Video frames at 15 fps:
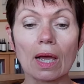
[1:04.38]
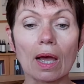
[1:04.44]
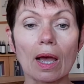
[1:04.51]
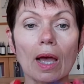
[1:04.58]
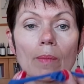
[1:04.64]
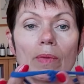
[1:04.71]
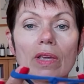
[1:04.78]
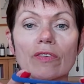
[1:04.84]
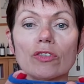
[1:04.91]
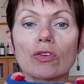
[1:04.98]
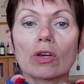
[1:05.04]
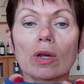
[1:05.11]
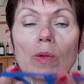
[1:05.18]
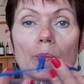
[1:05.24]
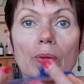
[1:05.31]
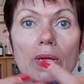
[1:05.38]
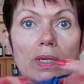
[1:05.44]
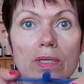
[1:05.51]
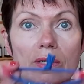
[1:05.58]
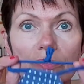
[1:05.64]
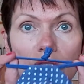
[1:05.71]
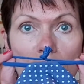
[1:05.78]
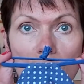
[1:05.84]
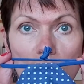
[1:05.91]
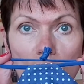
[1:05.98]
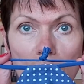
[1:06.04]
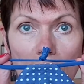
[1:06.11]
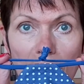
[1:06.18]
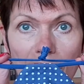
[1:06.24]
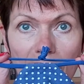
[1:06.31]
if you cut a piece of
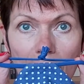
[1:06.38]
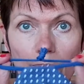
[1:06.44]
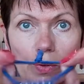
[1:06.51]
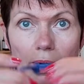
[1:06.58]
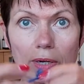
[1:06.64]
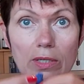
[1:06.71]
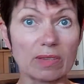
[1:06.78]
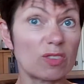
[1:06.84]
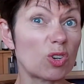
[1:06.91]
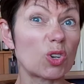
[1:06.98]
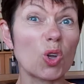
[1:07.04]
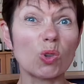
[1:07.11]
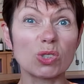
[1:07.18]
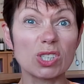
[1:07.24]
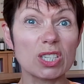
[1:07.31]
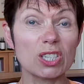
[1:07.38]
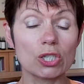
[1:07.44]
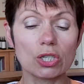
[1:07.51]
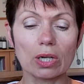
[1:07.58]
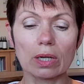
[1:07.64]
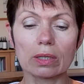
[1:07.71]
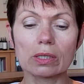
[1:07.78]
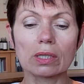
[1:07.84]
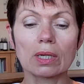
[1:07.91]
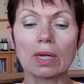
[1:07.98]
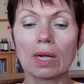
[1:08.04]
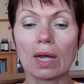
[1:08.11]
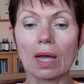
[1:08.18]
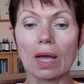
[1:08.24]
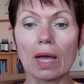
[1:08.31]
t-shirt fabric, so if you've got an old t-shirt,
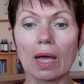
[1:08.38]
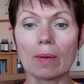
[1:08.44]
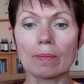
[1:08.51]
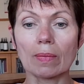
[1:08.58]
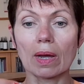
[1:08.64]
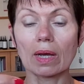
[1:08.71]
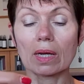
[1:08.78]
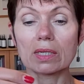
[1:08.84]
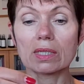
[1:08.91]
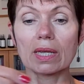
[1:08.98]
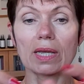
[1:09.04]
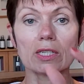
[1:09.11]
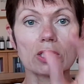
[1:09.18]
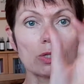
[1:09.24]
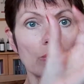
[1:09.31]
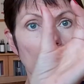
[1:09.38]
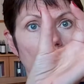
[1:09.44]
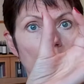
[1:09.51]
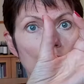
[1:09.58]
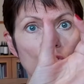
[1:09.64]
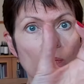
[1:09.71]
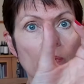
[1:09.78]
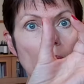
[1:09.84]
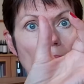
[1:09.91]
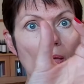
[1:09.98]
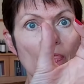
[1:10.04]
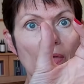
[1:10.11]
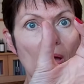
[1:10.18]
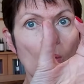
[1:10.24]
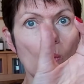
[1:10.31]
cut it into a strip
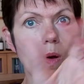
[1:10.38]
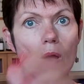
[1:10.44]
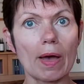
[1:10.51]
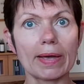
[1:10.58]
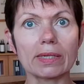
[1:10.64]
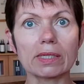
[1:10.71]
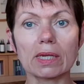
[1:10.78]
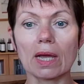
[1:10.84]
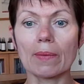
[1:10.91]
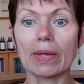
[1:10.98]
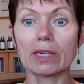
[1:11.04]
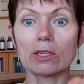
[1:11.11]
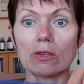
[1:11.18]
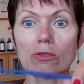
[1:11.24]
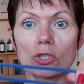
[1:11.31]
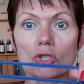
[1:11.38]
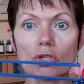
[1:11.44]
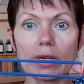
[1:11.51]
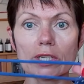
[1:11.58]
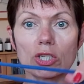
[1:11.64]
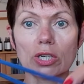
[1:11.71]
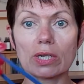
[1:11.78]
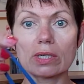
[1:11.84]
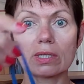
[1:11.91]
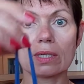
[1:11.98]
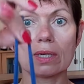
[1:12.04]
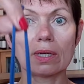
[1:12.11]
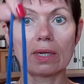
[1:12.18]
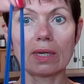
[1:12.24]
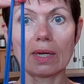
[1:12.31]
about that wide and then you stretch it
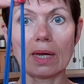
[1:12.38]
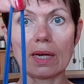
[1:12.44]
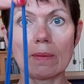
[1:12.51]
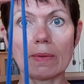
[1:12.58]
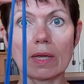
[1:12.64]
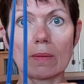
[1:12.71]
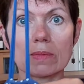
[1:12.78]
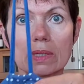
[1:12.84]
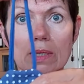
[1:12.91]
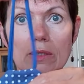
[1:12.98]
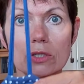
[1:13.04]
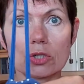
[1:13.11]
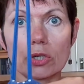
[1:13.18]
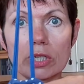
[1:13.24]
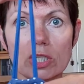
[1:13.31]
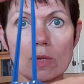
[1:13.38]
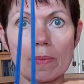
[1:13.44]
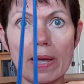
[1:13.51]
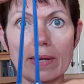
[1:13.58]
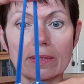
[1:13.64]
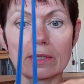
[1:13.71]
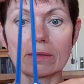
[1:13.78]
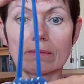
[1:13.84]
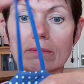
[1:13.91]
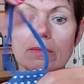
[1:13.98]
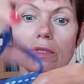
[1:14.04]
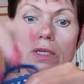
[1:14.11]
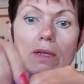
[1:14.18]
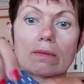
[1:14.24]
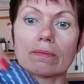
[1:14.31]
and it becomes a little stretchy band.
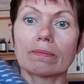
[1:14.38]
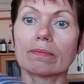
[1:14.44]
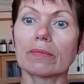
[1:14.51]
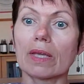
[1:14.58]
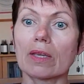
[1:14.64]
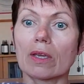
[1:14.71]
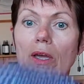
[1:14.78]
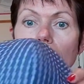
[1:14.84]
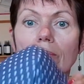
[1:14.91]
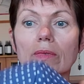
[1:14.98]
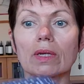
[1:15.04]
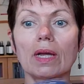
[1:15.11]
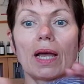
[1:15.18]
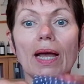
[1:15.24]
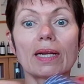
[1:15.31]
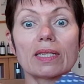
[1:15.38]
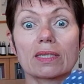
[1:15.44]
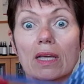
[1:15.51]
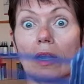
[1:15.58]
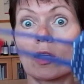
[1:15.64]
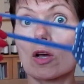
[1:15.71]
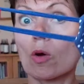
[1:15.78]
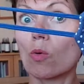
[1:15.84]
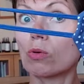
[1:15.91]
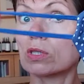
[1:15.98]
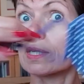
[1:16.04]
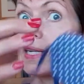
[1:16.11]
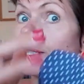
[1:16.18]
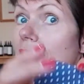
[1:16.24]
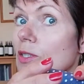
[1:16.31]
So there you go. And it's colour
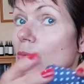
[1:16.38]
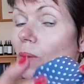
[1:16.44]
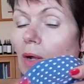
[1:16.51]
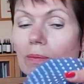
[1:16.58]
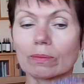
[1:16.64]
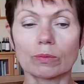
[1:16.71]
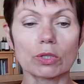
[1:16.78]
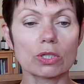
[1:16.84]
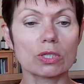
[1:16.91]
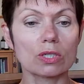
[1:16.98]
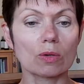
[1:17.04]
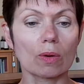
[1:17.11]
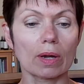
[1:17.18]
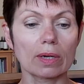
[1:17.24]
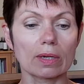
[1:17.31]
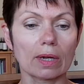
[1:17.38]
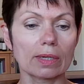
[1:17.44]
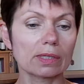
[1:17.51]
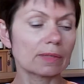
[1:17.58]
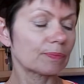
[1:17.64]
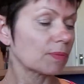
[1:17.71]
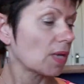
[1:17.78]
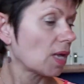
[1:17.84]
coordinated as well, which is quite nice.